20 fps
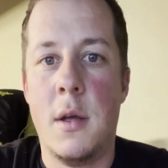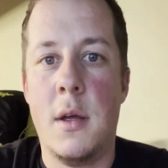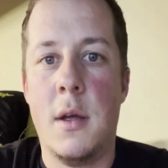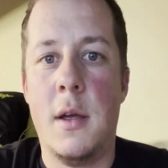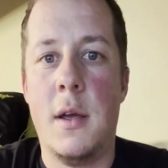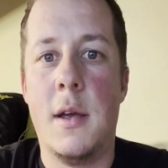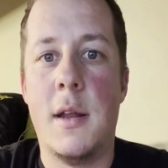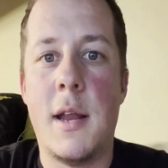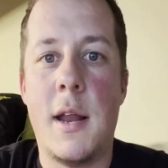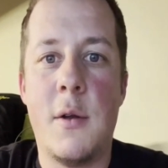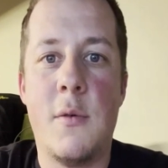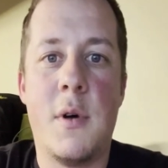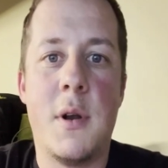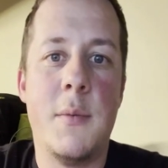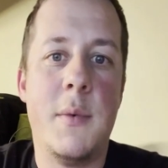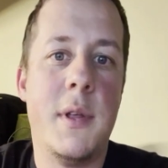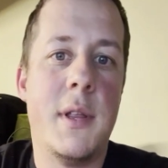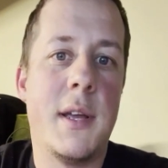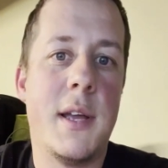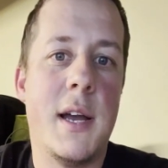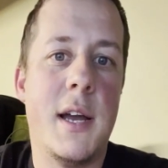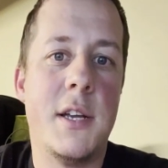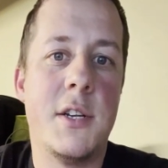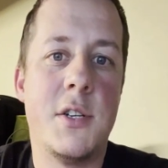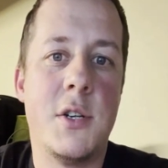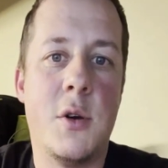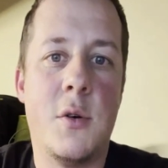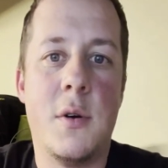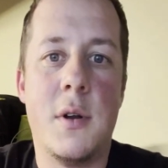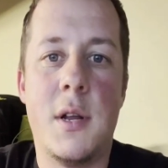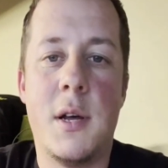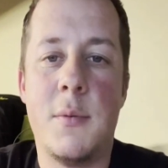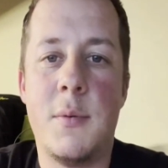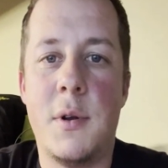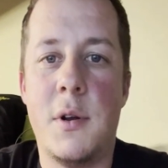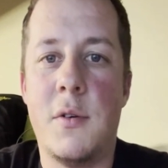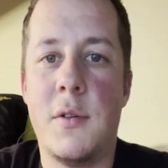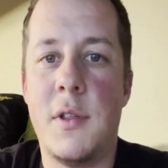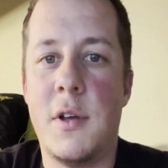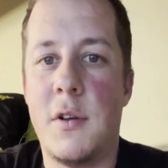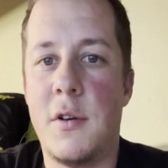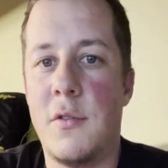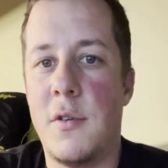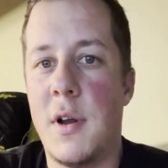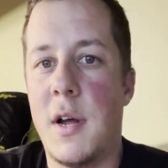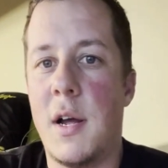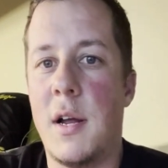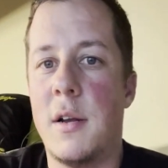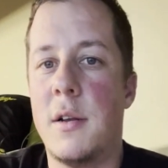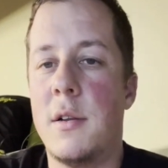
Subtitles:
And I don't want to be the guy showing up, without a rod.